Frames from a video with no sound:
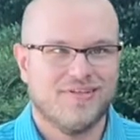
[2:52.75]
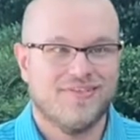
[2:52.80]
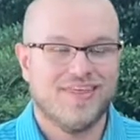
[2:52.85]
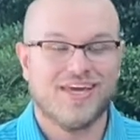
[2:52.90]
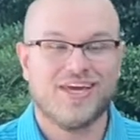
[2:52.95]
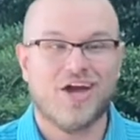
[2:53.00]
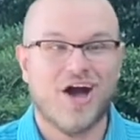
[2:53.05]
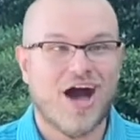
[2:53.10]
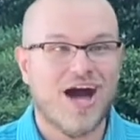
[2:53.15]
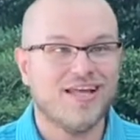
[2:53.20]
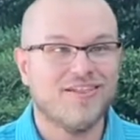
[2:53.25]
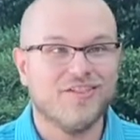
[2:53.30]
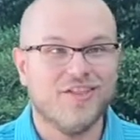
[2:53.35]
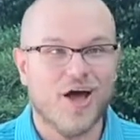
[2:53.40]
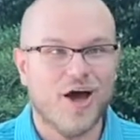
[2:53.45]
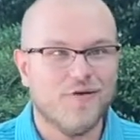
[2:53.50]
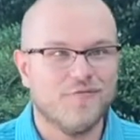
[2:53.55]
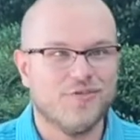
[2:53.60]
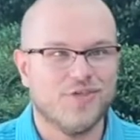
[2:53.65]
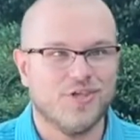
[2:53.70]
that God
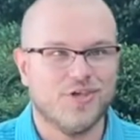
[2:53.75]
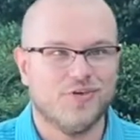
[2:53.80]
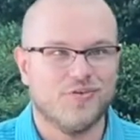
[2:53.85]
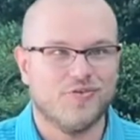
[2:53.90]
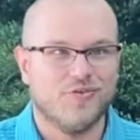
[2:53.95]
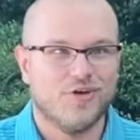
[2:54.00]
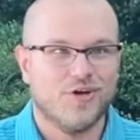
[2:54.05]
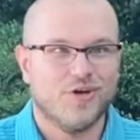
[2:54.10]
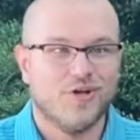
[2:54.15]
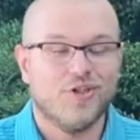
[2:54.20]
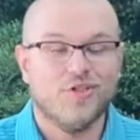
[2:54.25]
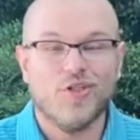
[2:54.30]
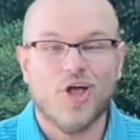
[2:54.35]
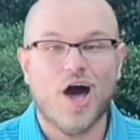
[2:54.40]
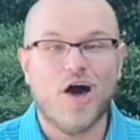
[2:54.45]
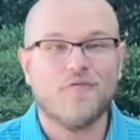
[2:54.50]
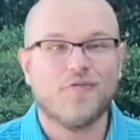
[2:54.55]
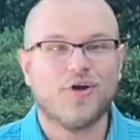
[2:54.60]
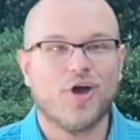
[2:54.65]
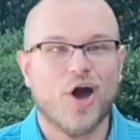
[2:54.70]
loves you
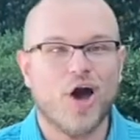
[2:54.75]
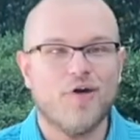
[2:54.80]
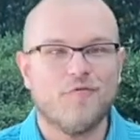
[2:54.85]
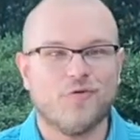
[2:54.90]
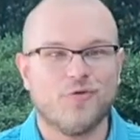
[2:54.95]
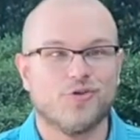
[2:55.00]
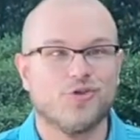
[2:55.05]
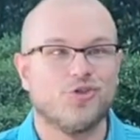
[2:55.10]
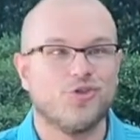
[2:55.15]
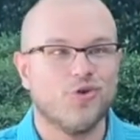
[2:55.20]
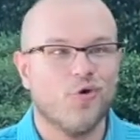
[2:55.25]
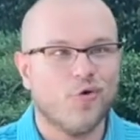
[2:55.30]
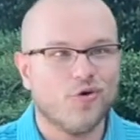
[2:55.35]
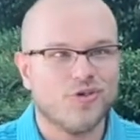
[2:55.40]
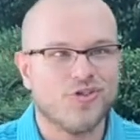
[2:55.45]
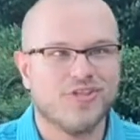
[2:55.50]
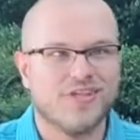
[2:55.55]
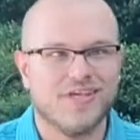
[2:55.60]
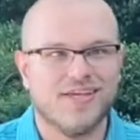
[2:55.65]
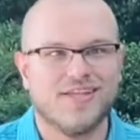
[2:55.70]
Love covers your
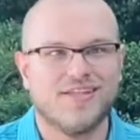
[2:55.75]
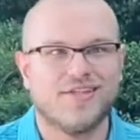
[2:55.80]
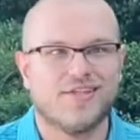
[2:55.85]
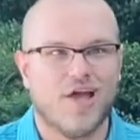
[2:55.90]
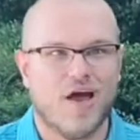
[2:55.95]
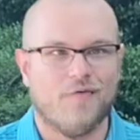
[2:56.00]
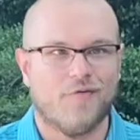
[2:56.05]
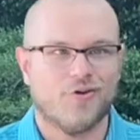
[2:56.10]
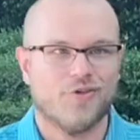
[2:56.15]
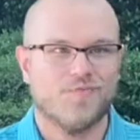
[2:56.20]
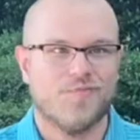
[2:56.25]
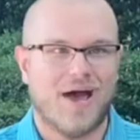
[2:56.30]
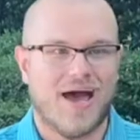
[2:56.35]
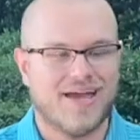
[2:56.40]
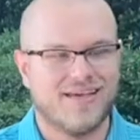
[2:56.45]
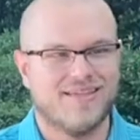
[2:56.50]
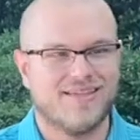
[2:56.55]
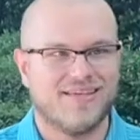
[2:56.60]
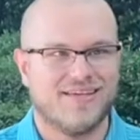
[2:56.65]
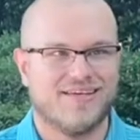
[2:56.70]
sins, covers
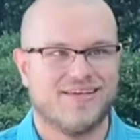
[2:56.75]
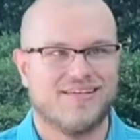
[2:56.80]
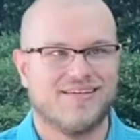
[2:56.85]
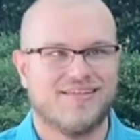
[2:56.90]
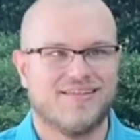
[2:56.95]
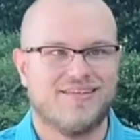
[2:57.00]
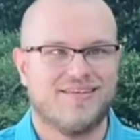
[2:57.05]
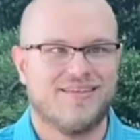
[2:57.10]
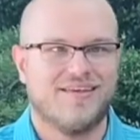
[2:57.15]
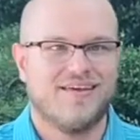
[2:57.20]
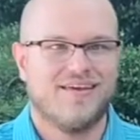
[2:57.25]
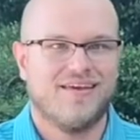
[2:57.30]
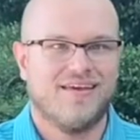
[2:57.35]
my sins,